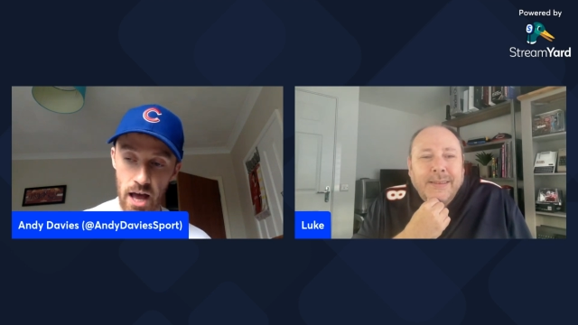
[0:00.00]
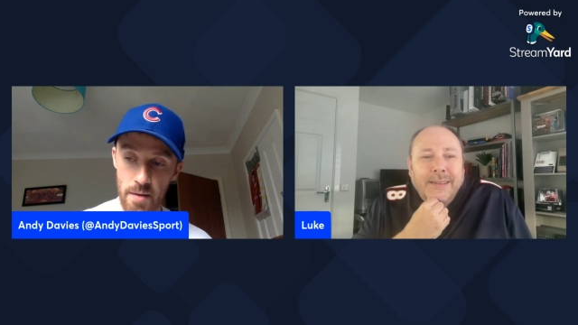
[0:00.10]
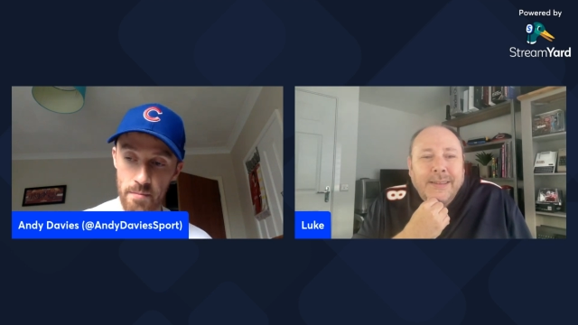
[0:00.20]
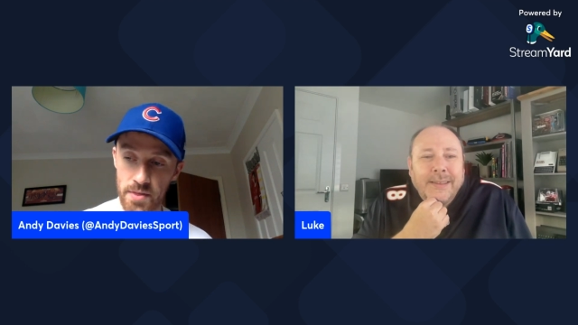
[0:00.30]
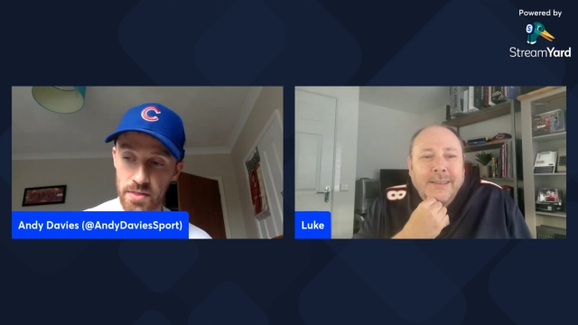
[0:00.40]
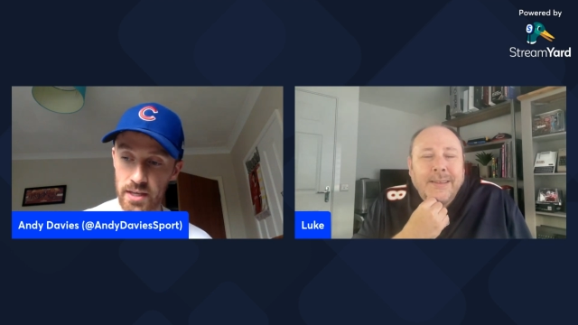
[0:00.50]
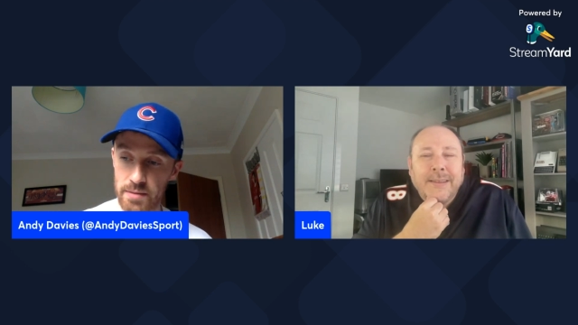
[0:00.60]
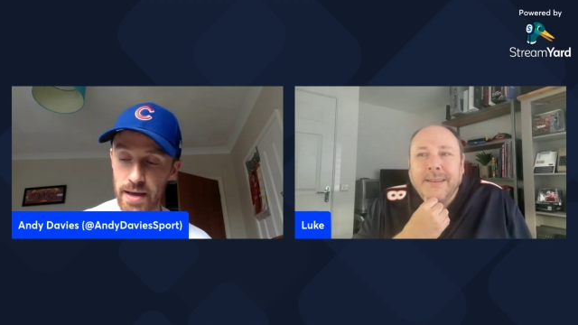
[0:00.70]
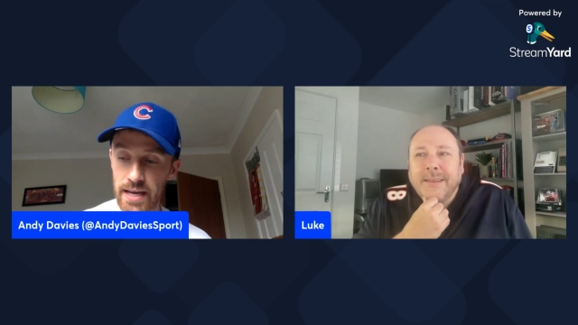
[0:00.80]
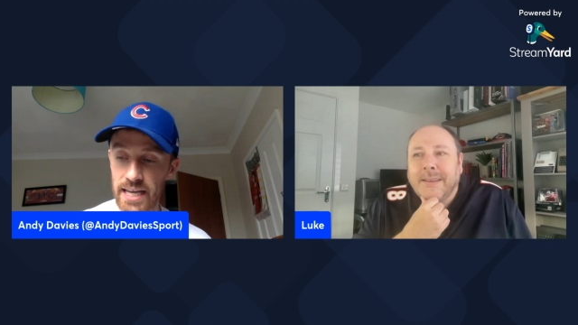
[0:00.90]
Speaker 1: um, with
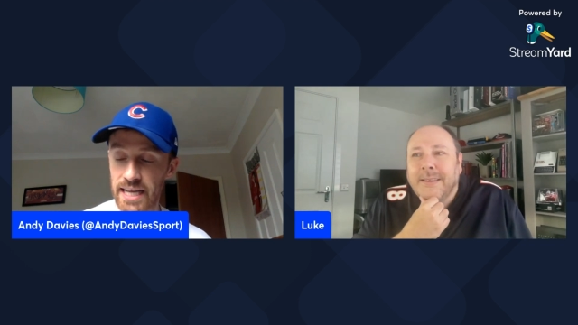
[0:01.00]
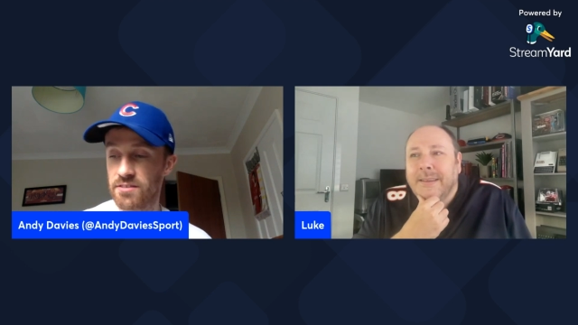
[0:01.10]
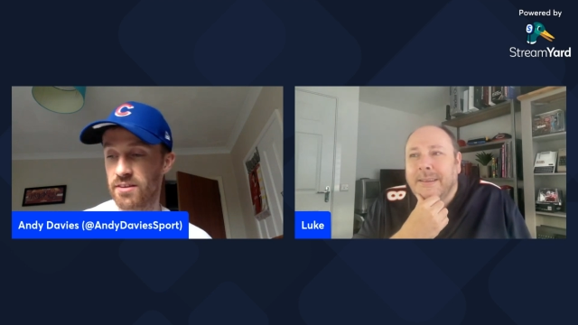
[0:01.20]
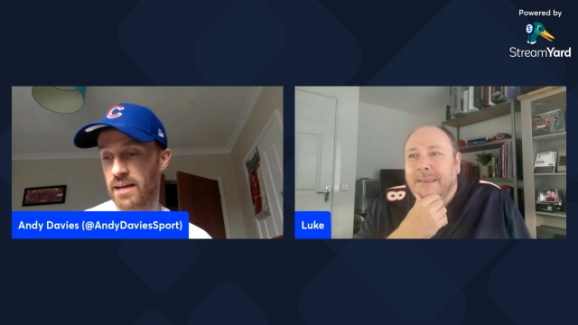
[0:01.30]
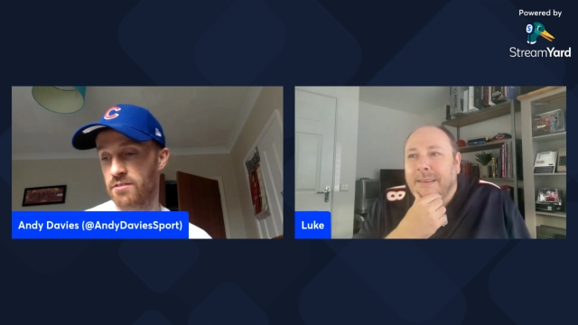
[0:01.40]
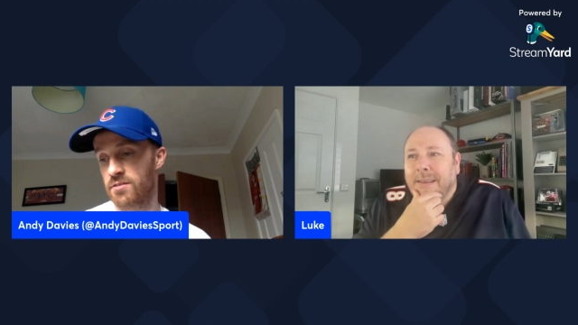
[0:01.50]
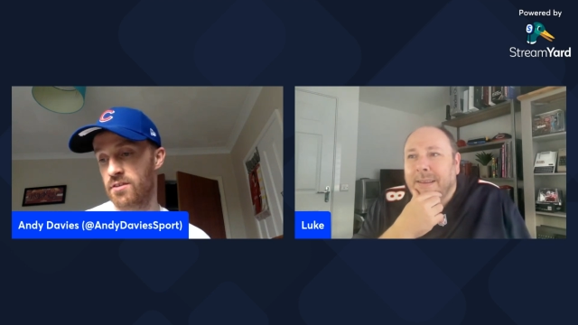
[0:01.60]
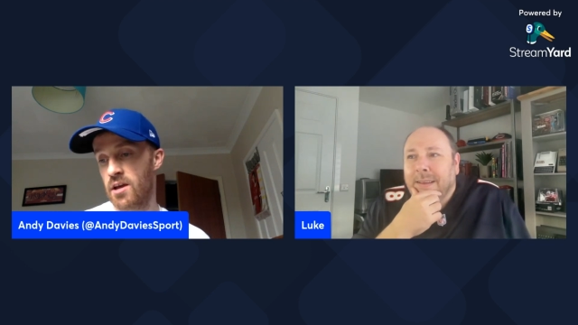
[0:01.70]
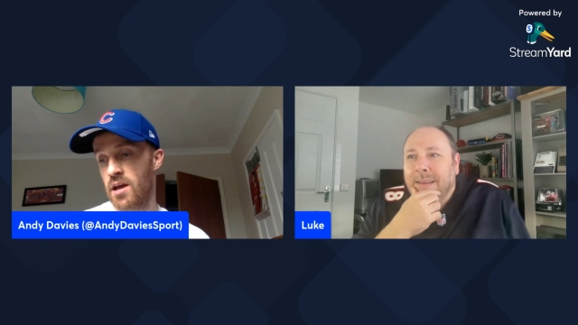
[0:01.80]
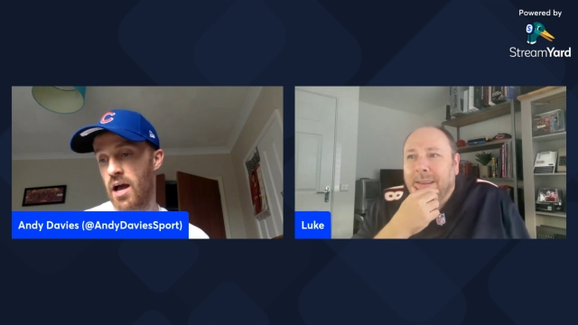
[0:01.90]
the main ins and
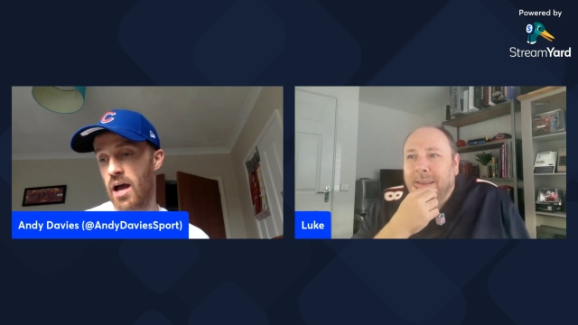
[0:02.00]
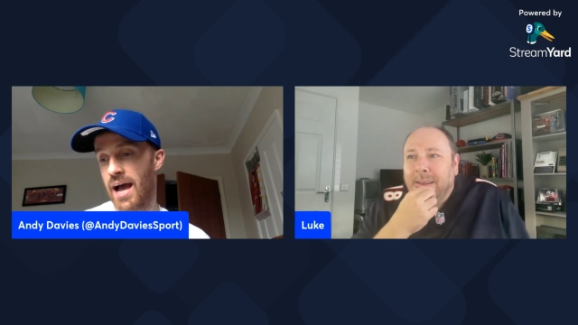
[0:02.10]
outs, uh,